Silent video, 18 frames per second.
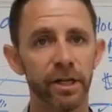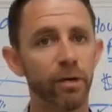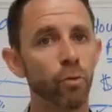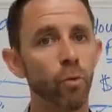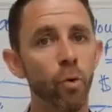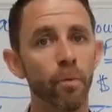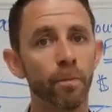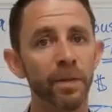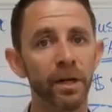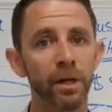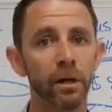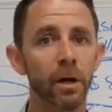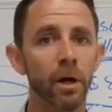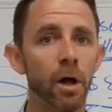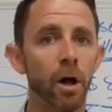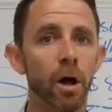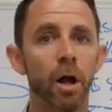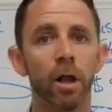It won't be
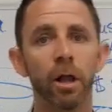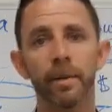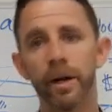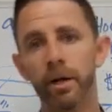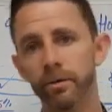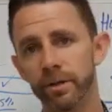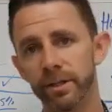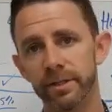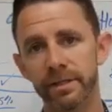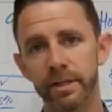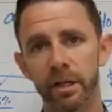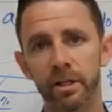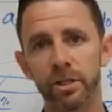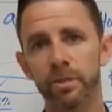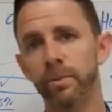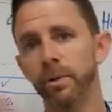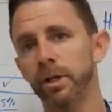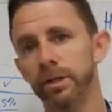all about the
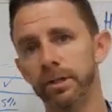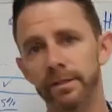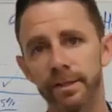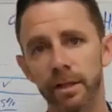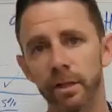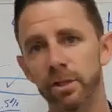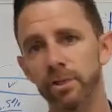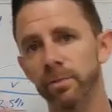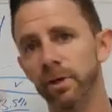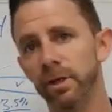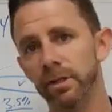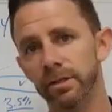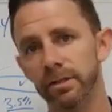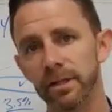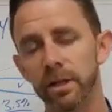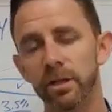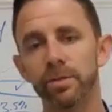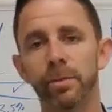seller's market, the seller's market, the
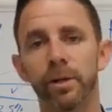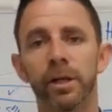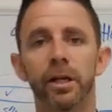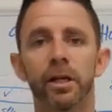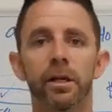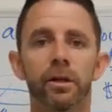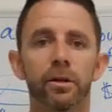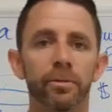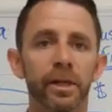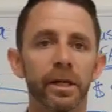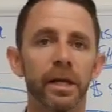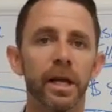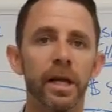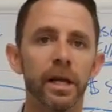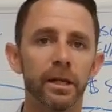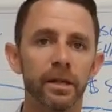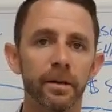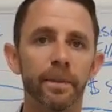seller's market. It'll be
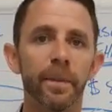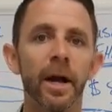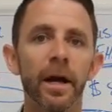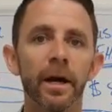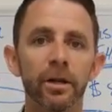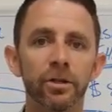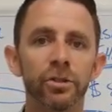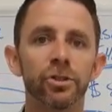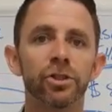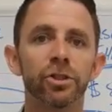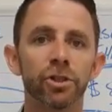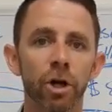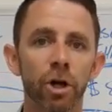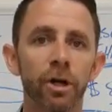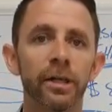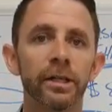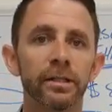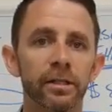the buyers are
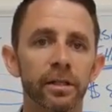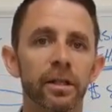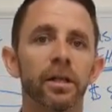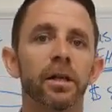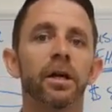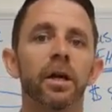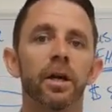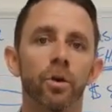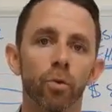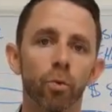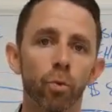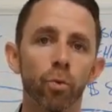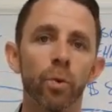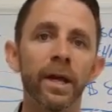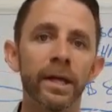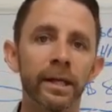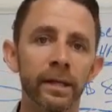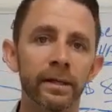starting to
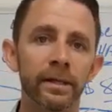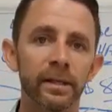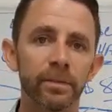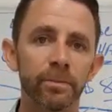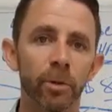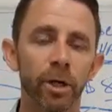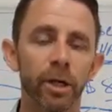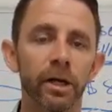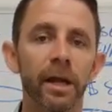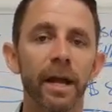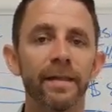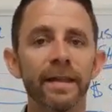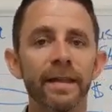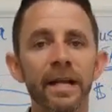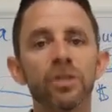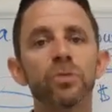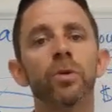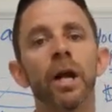win in this market, and
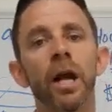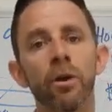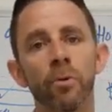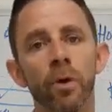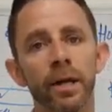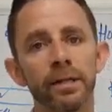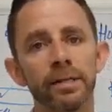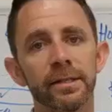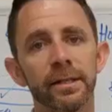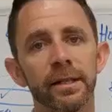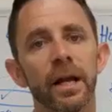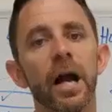that's what I want to see.